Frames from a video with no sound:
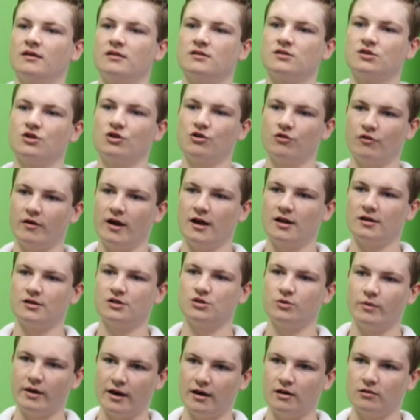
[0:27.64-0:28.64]
that's curated
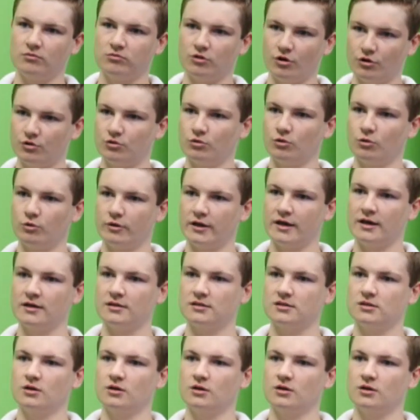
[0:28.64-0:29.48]
to our local audience.